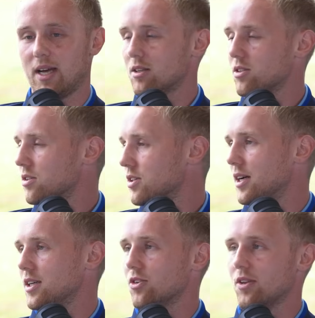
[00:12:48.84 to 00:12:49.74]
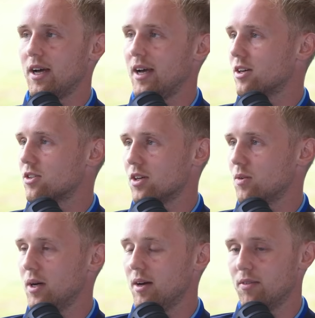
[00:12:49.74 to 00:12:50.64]
exercise or that extra
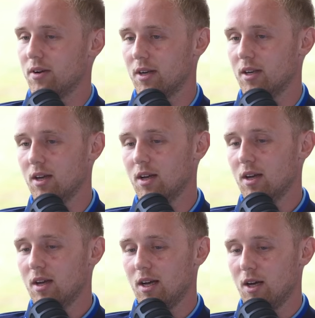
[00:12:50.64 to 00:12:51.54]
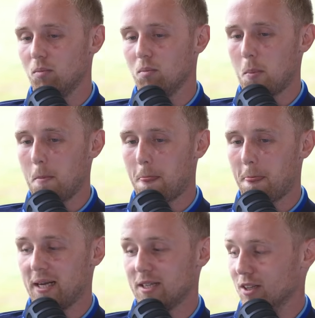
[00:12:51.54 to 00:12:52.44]
whatever. And
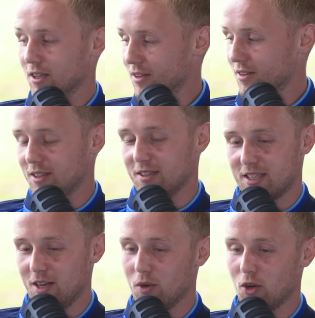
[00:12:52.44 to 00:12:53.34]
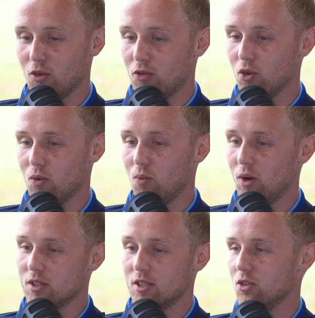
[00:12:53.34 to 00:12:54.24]
same with golf, you don't
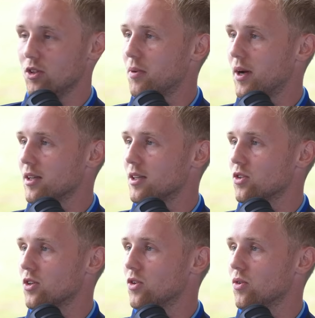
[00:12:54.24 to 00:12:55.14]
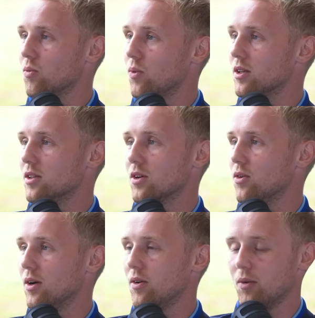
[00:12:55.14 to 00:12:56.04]
want to do the practice, or you don't want to
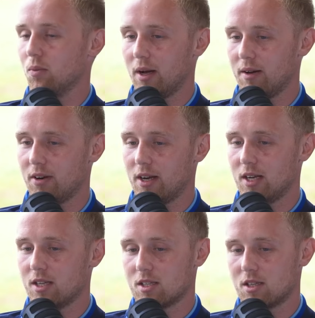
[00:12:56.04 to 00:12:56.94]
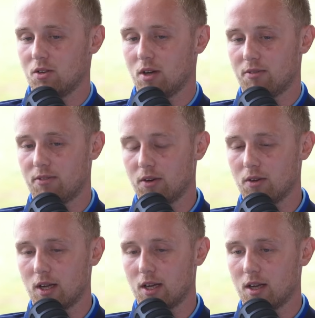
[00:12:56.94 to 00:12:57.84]
go out, or whatever it is. I feel
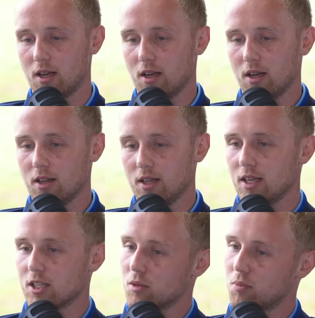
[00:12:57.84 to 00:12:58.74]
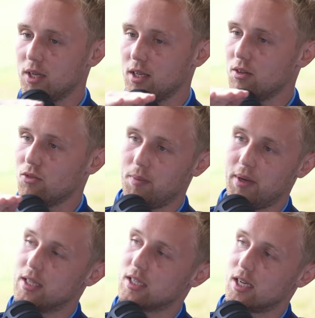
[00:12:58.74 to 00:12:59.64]
like the discipline
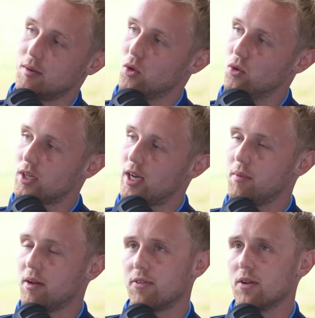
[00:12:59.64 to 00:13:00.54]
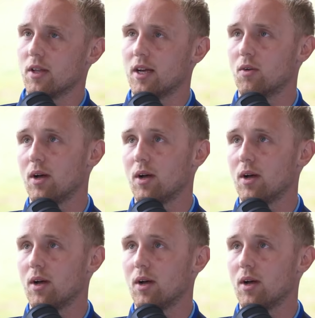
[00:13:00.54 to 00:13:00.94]
remained the same the whole time, and I feel like